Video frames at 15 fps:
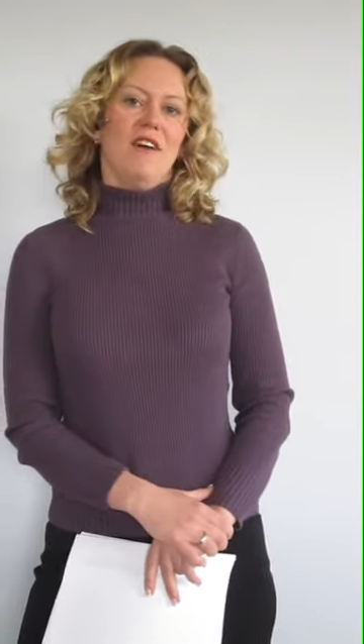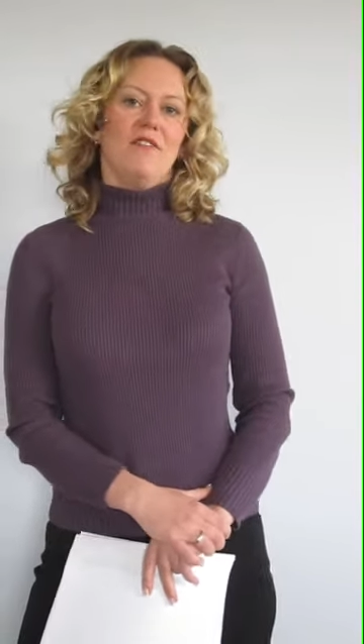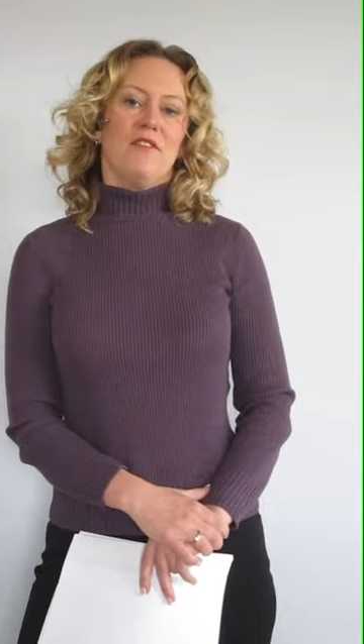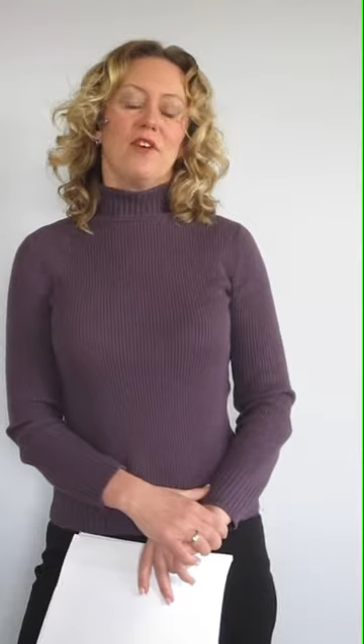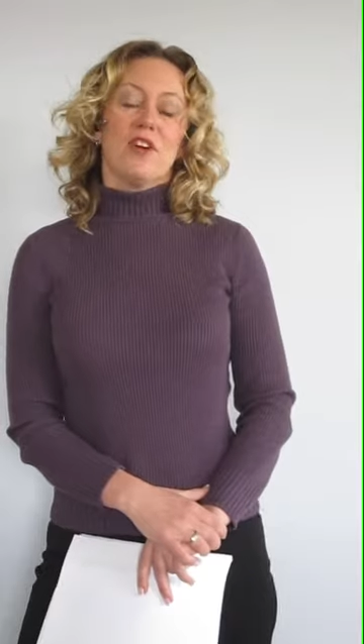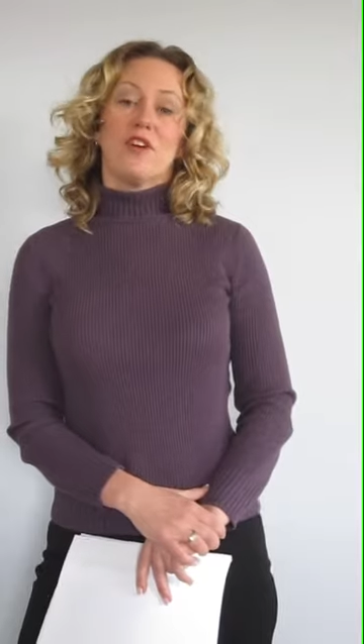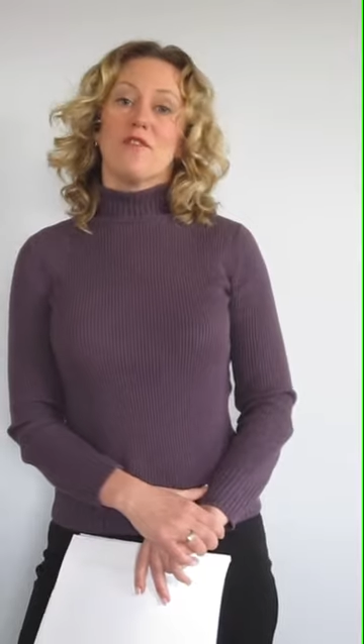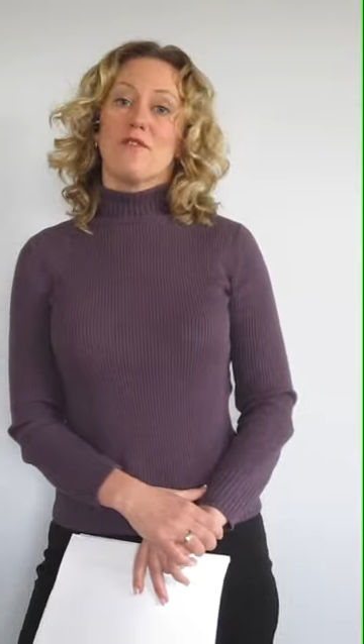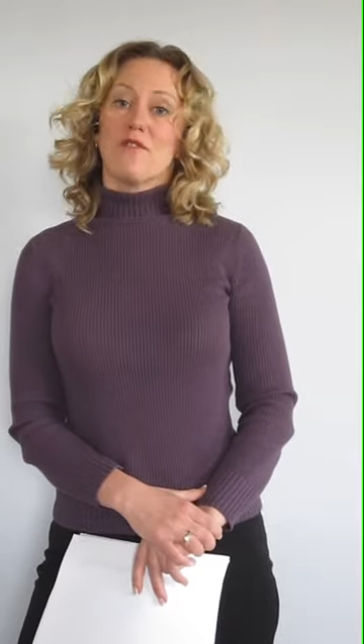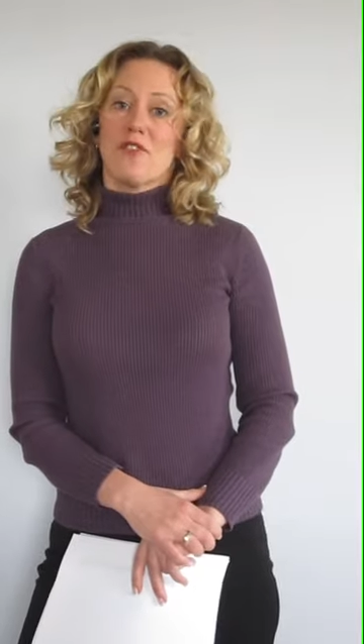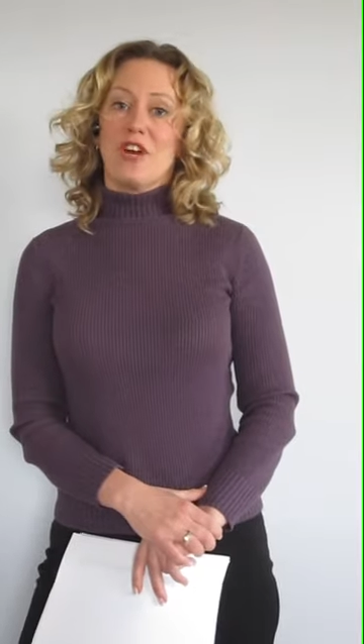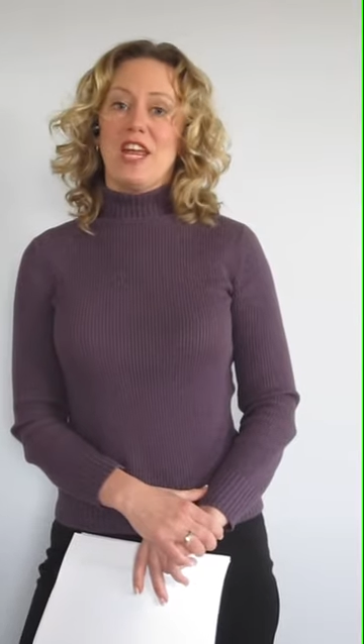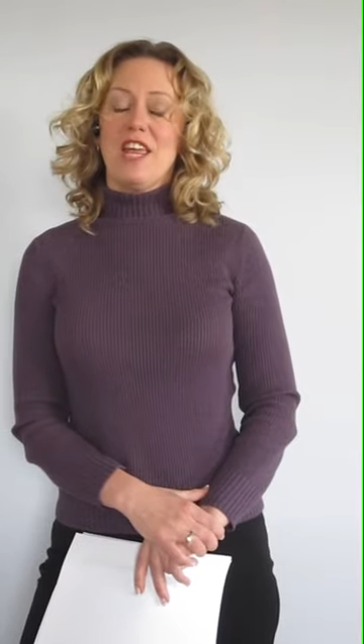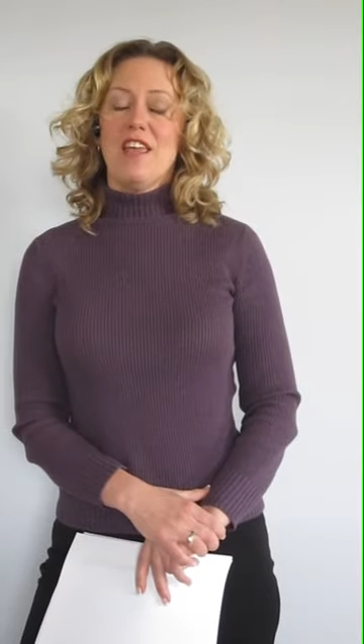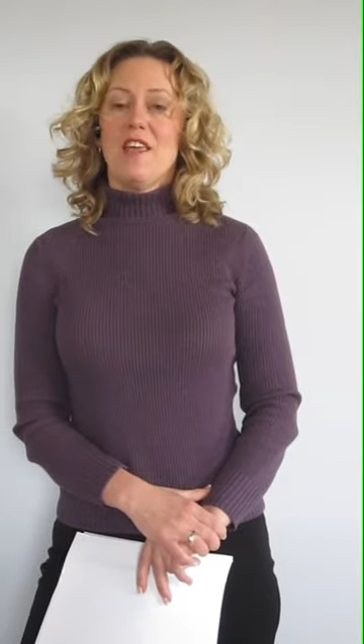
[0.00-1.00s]
for your
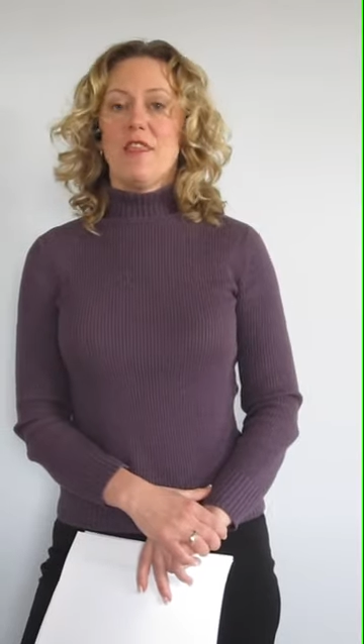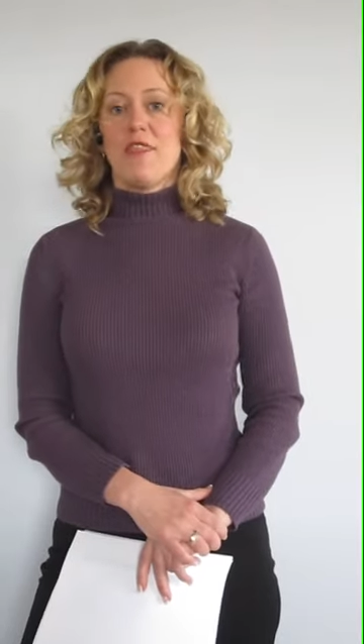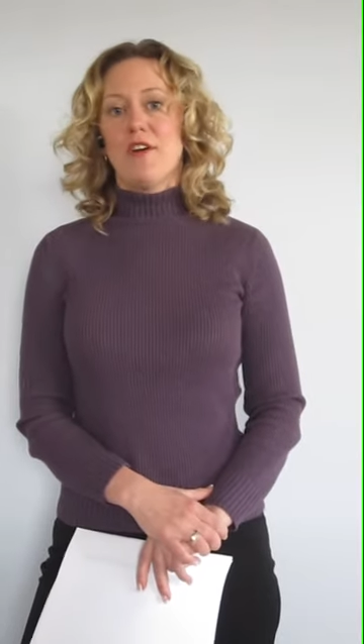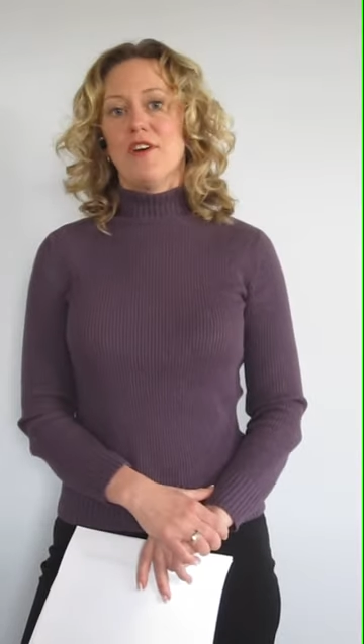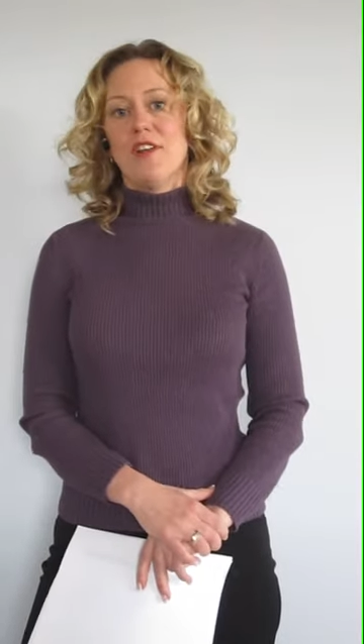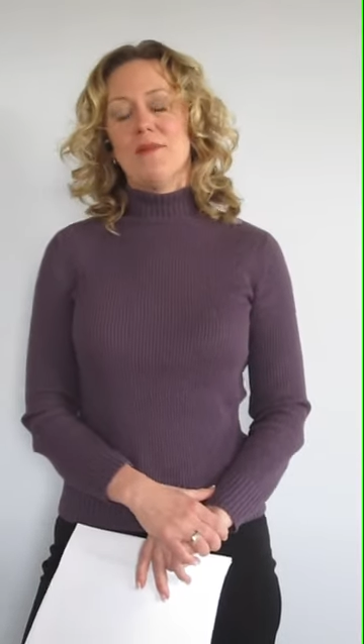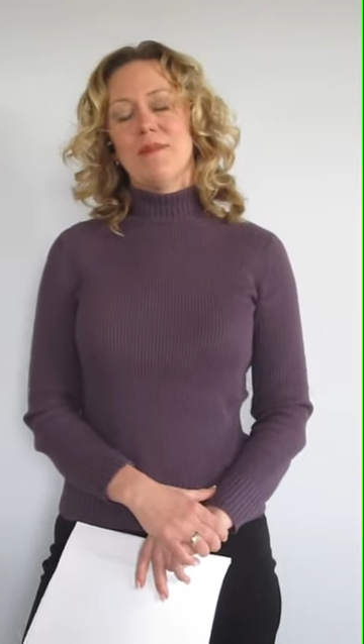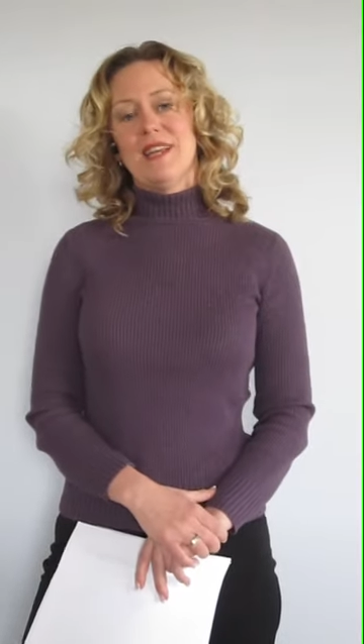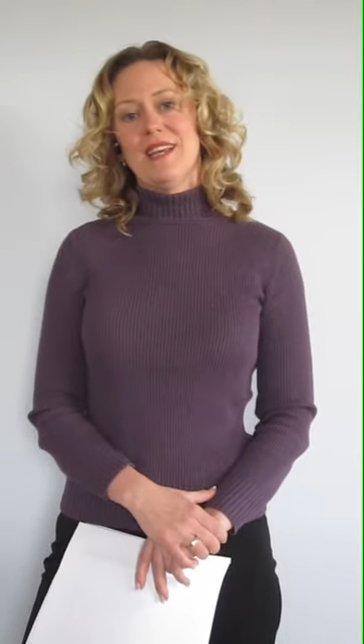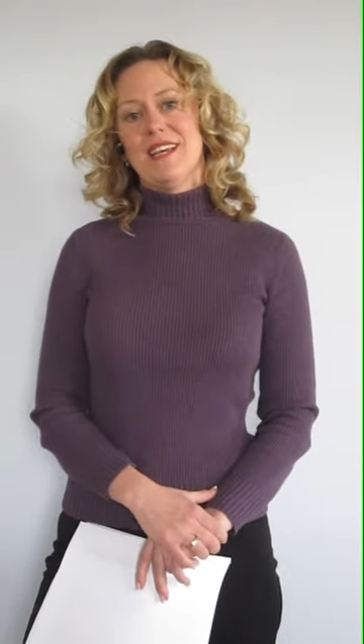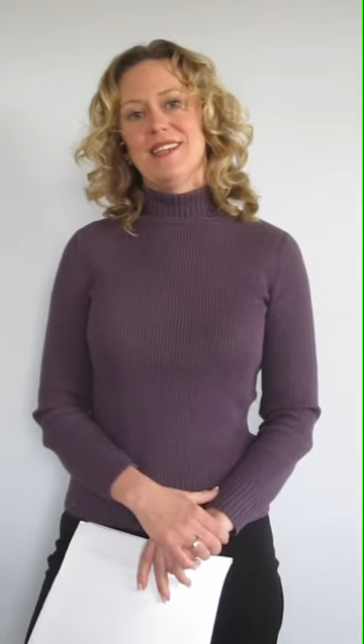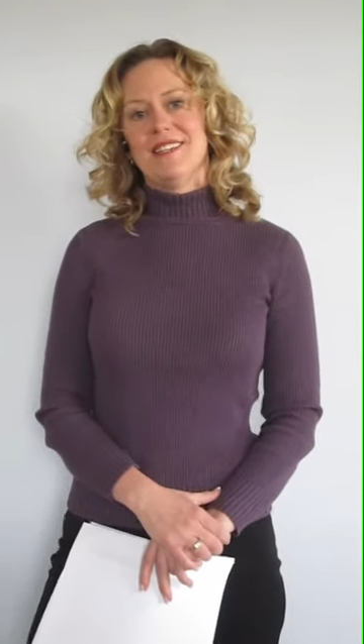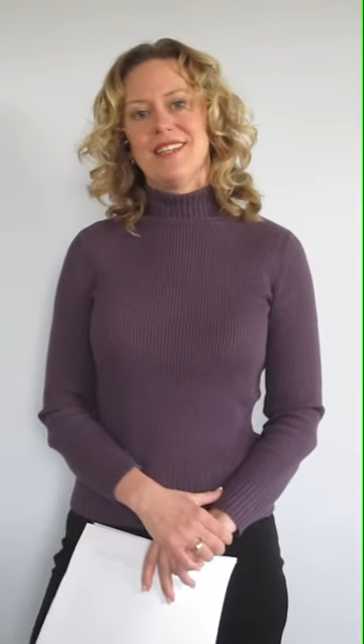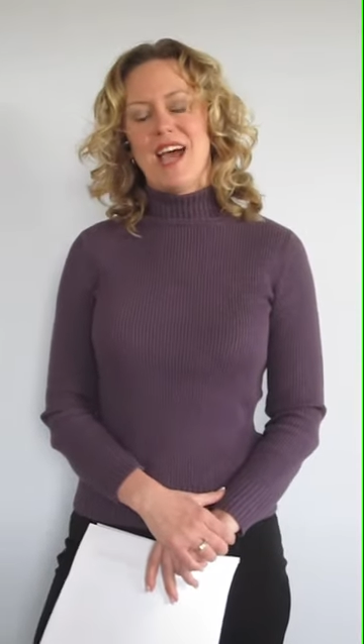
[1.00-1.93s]
free 30-minute